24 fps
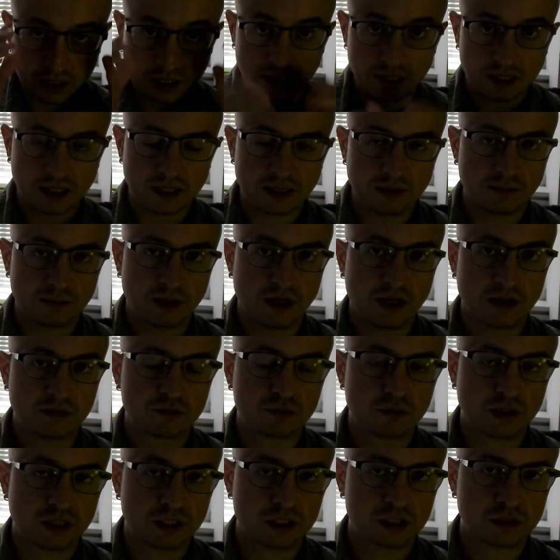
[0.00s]
how
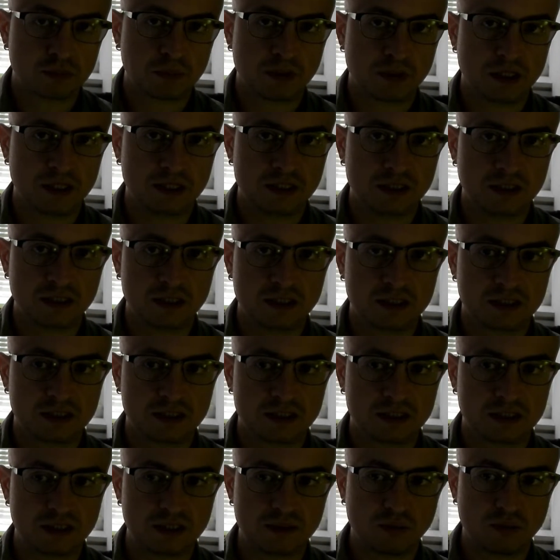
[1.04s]
to explain
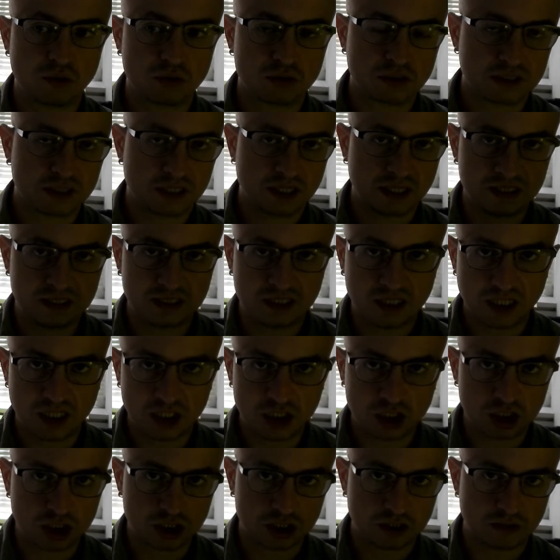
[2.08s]
this
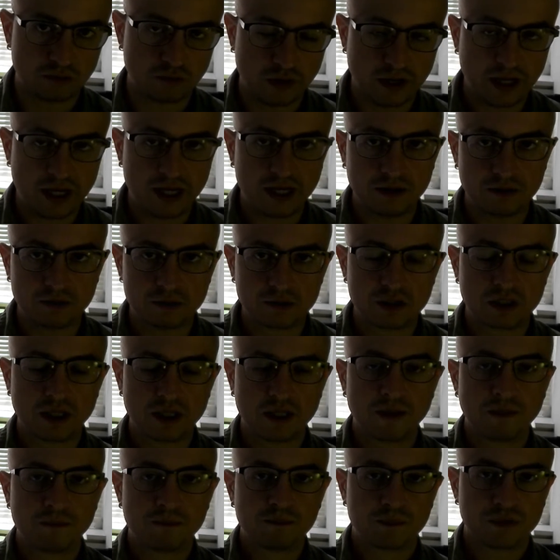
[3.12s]
democratization waves.
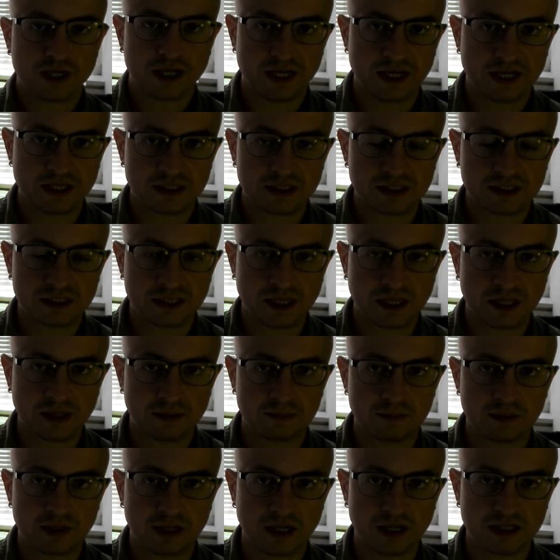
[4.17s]
And
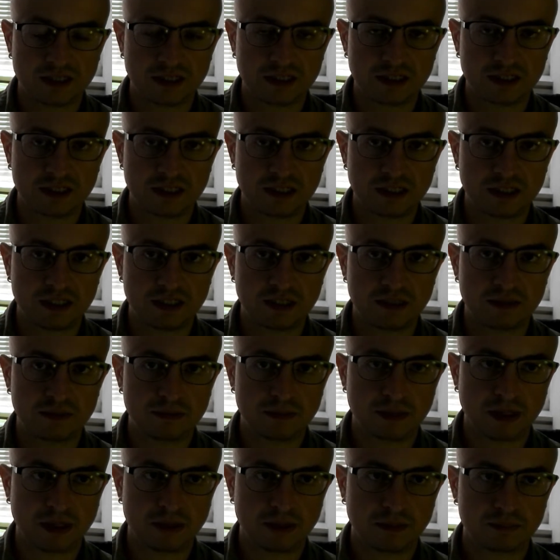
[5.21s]
I think he
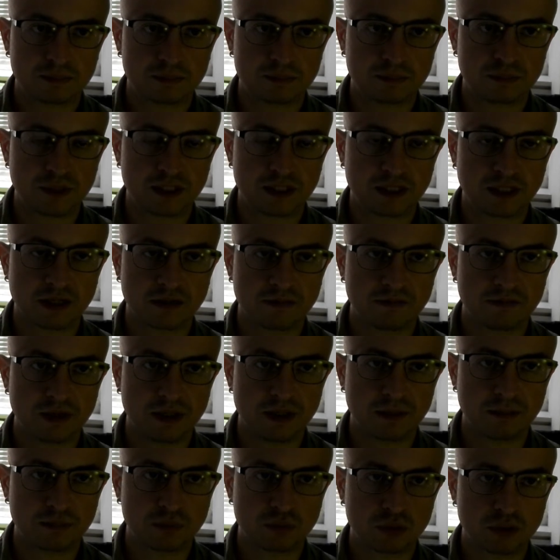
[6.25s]
brings a very
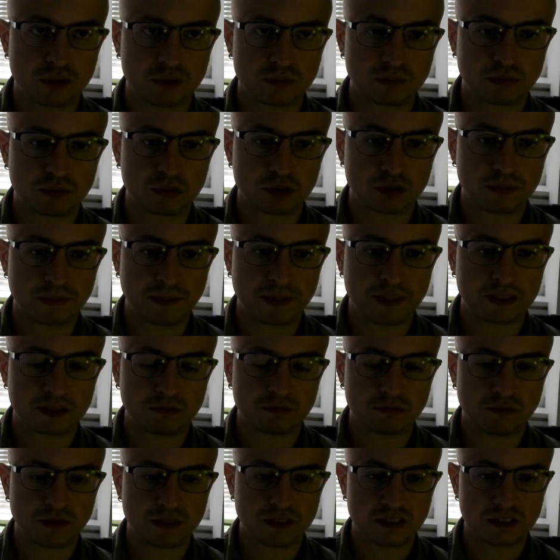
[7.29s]
important
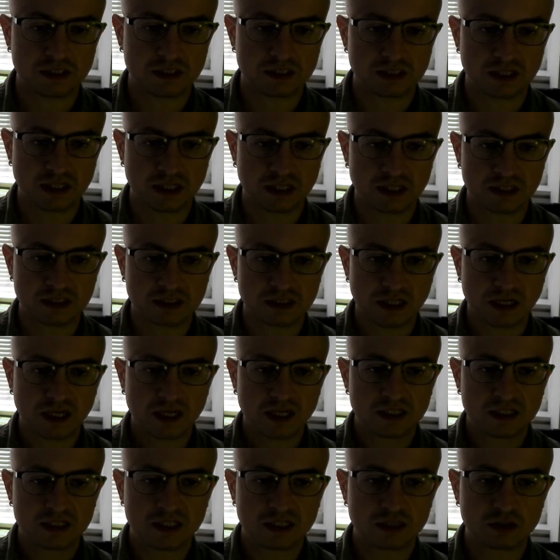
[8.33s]
perspective when he says
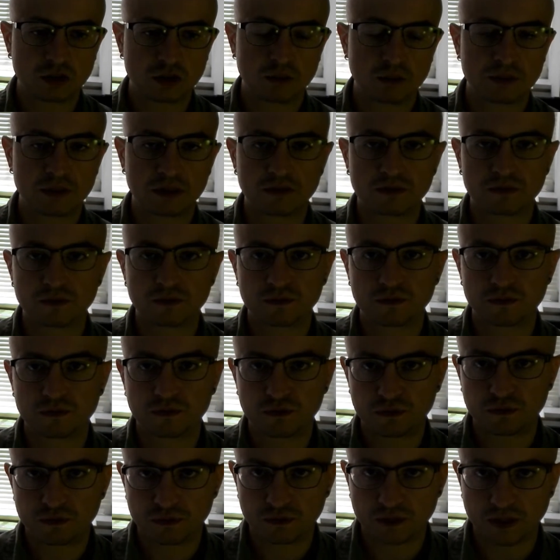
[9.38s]
the economic
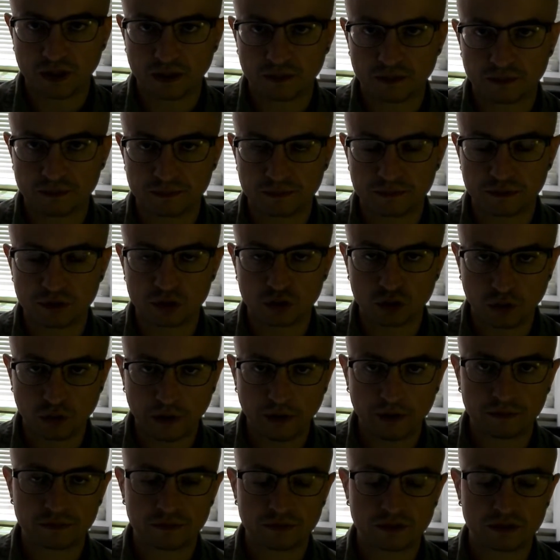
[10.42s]

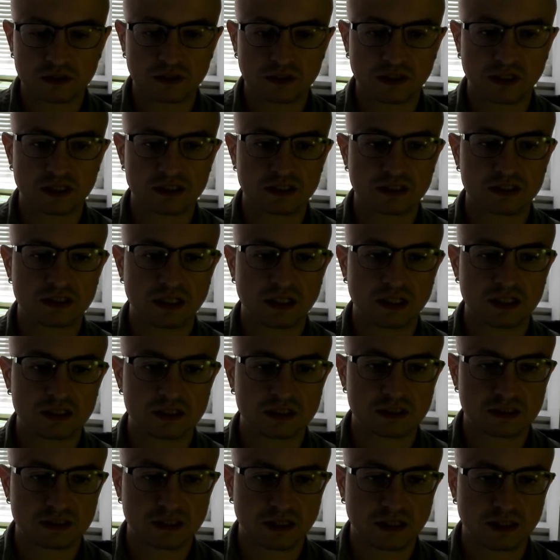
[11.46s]
growth does not
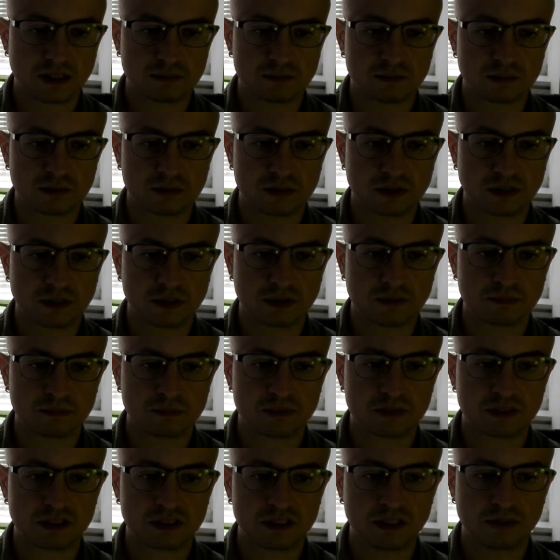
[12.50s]

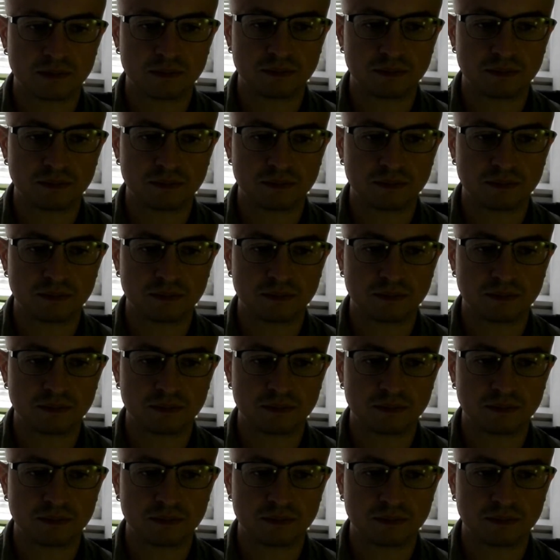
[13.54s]
seem